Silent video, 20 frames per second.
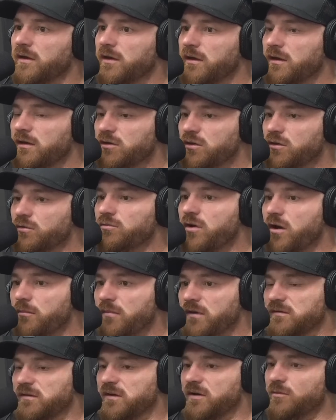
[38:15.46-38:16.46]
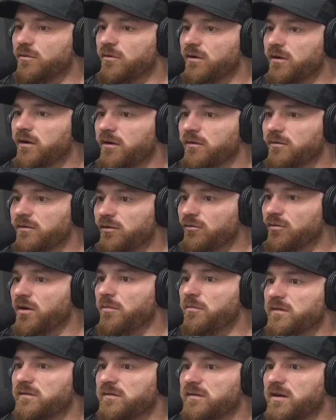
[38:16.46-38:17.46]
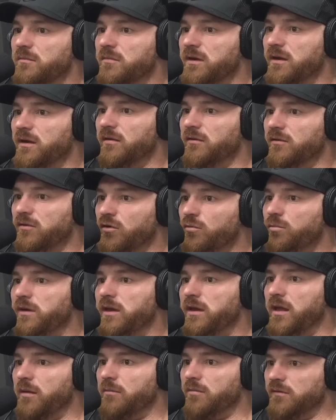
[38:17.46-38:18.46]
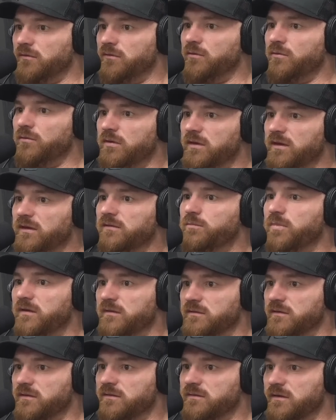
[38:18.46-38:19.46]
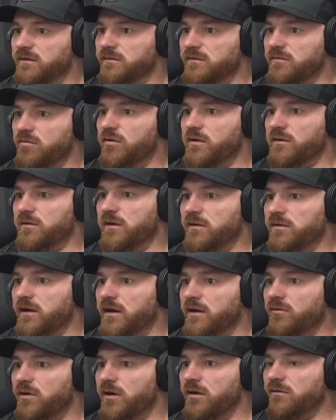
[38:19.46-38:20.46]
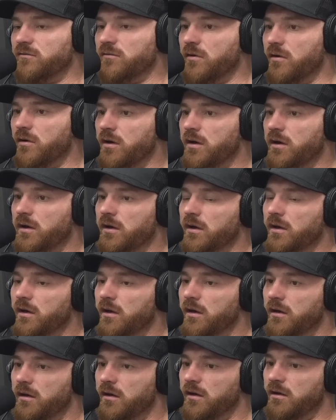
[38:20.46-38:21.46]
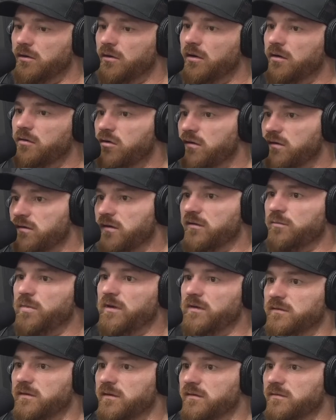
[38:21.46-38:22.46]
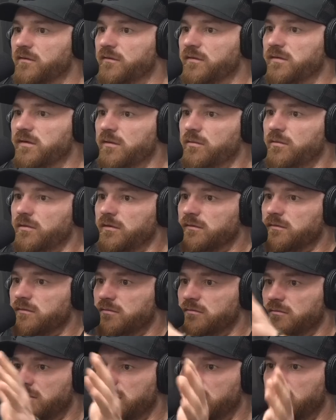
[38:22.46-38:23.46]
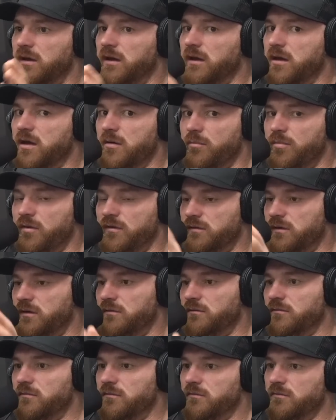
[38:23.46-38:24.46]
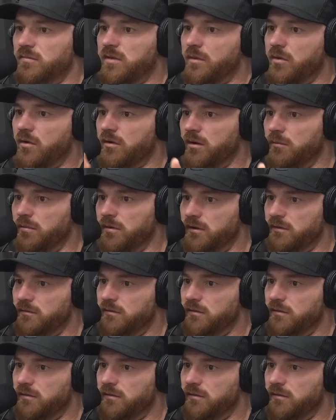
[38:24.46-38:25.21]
you not missing a workout, you not missing a meal, you being able to do these businesses and shit like that, right? So your logistics business obviously was encompassing the bodybuilding.